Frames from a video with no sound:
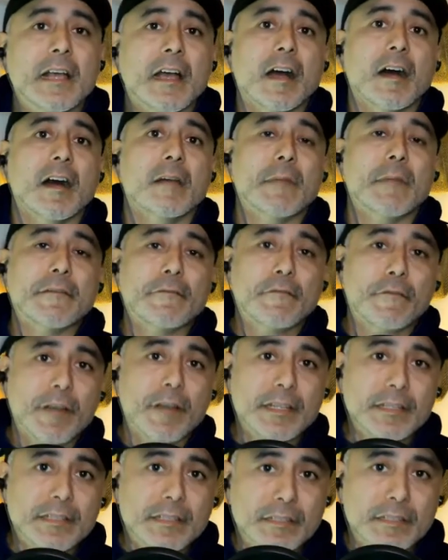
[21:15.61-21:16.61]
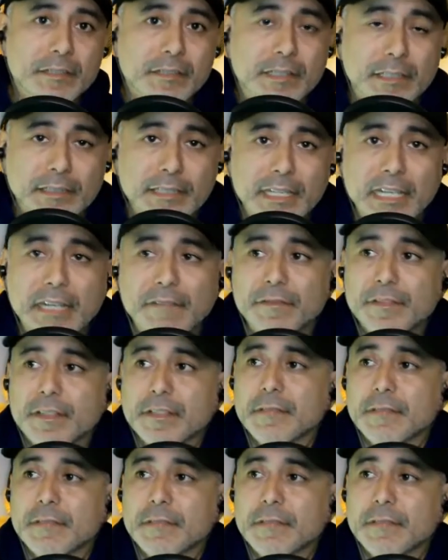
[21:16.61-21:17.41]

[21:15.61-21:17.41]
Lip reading: on my friends to the left,